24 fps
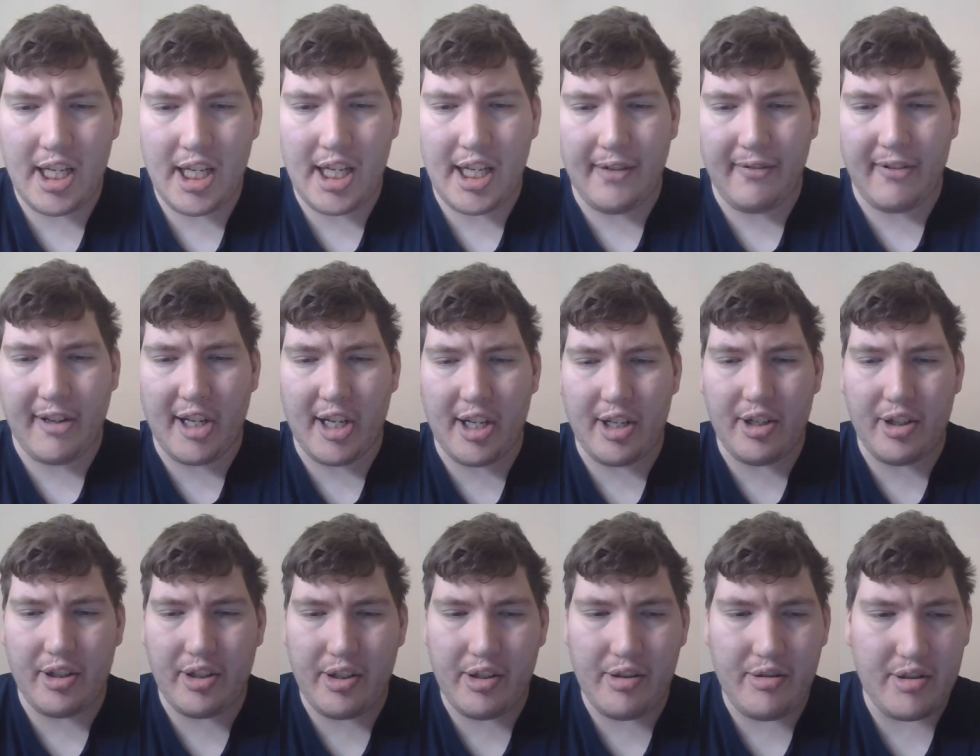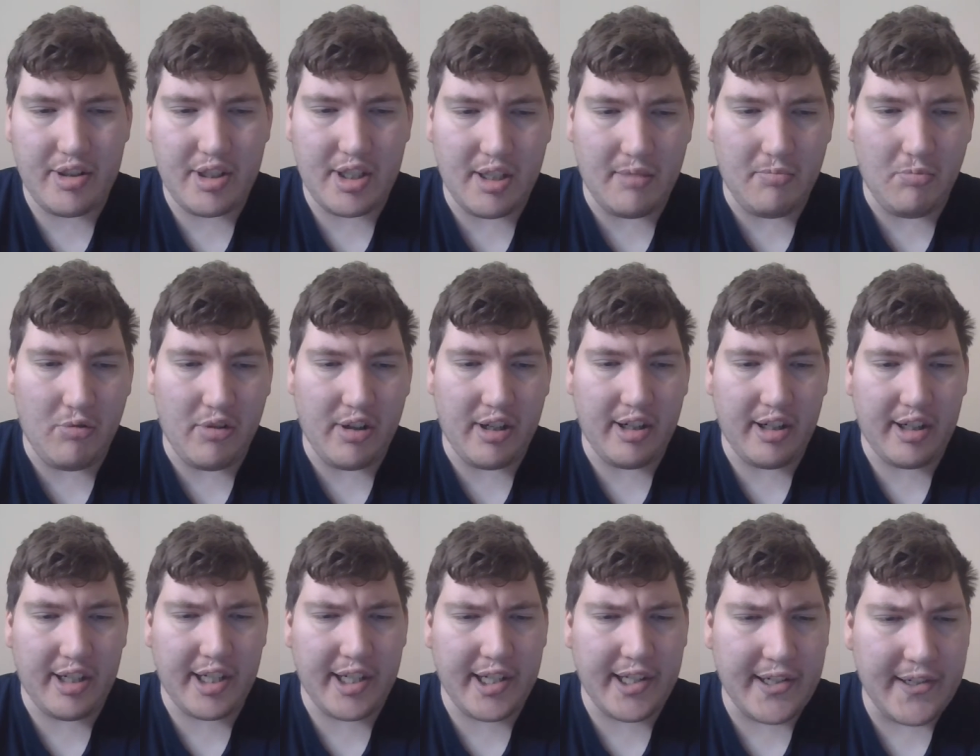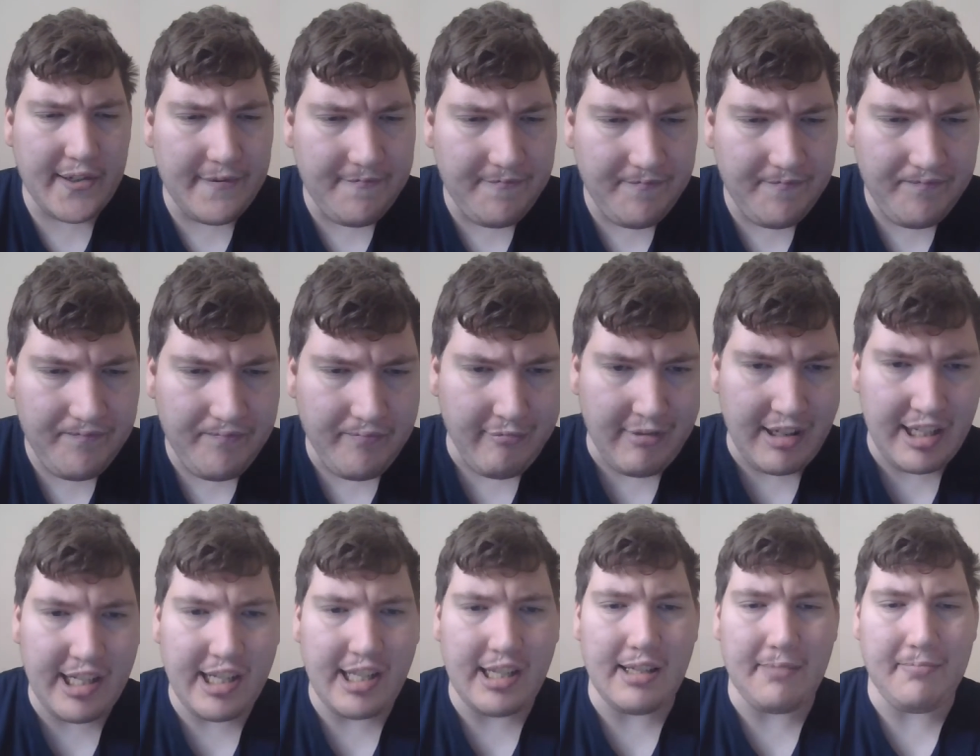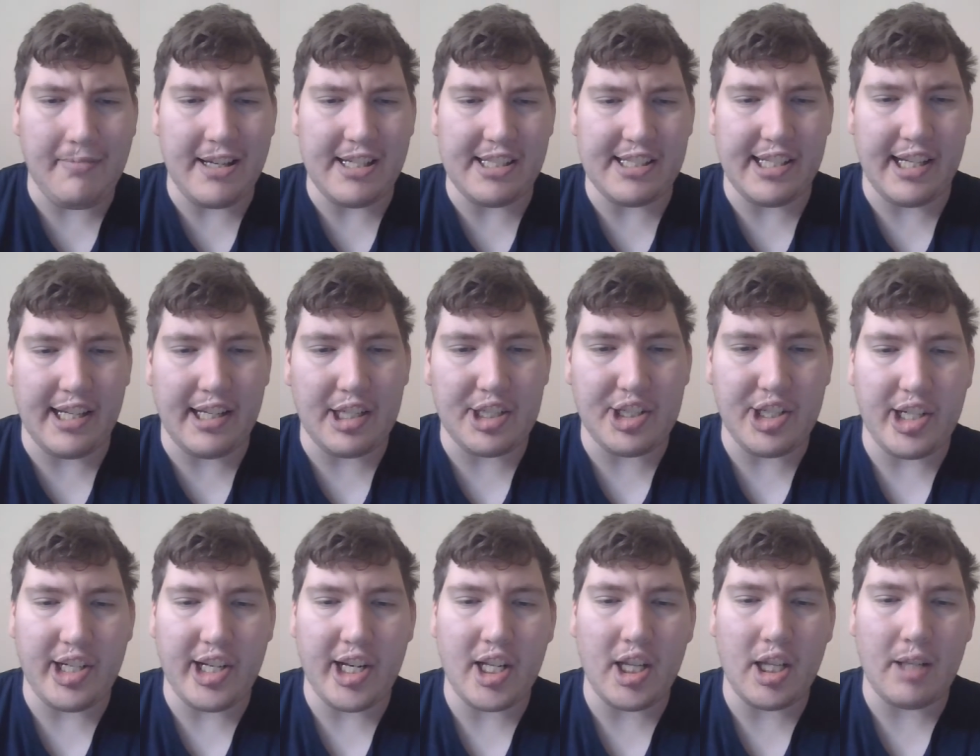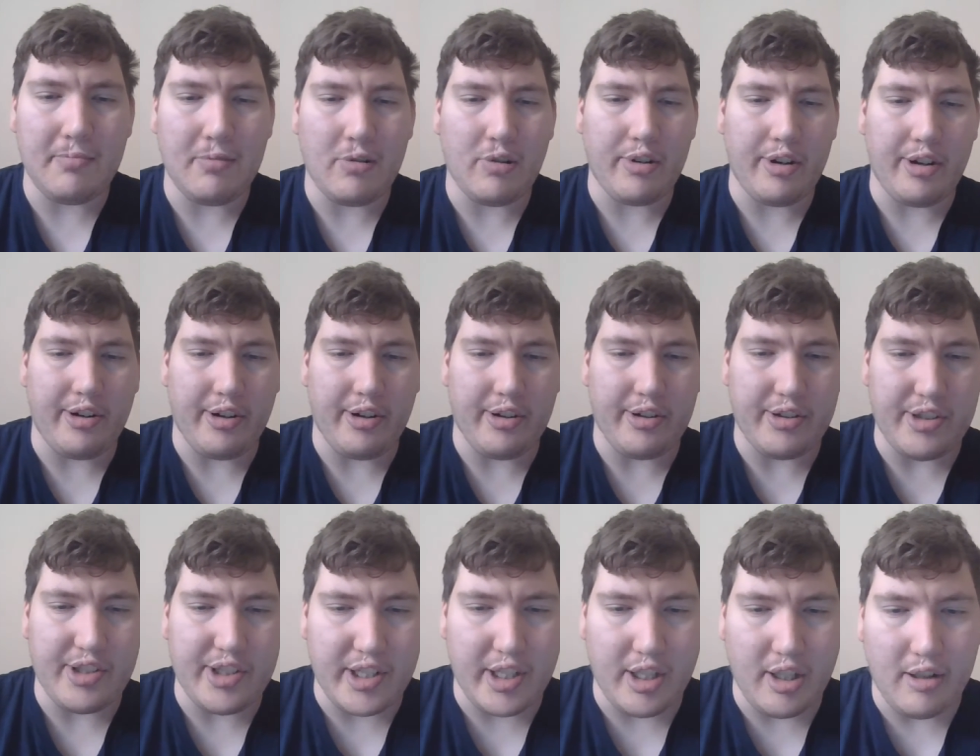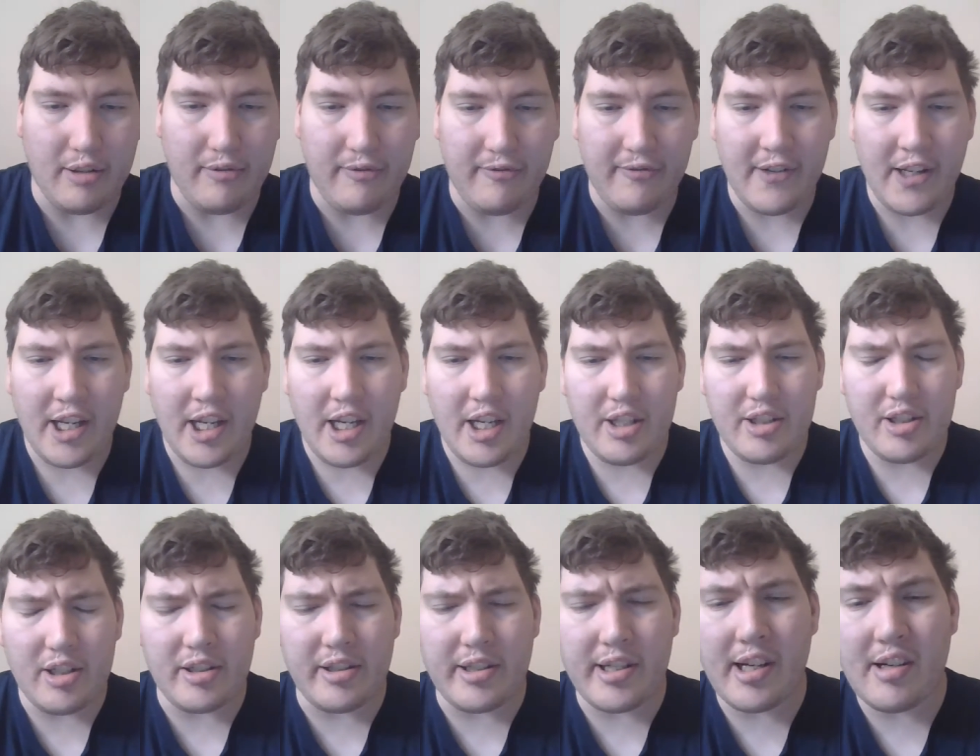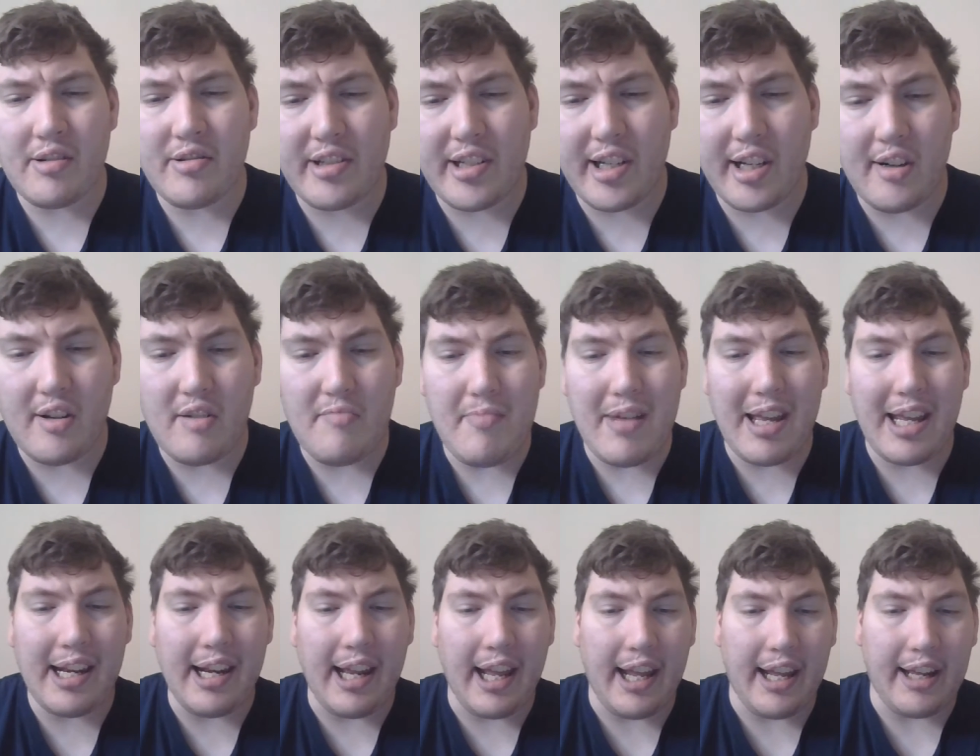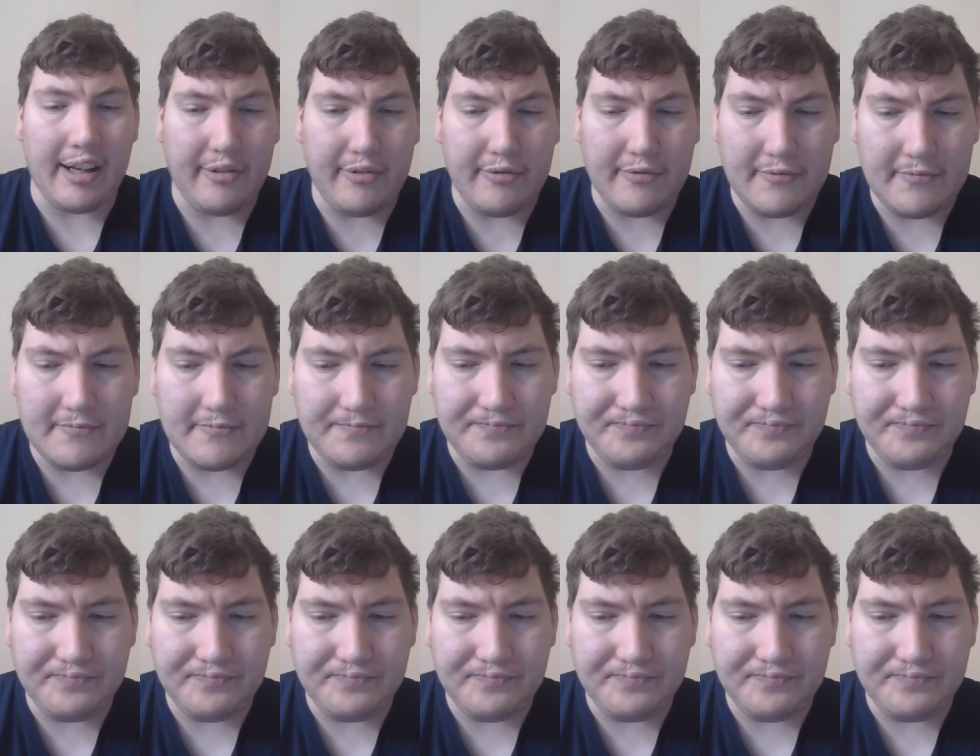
I've got to do some work, Penelope said as she teleported herself to downtown Manhattan.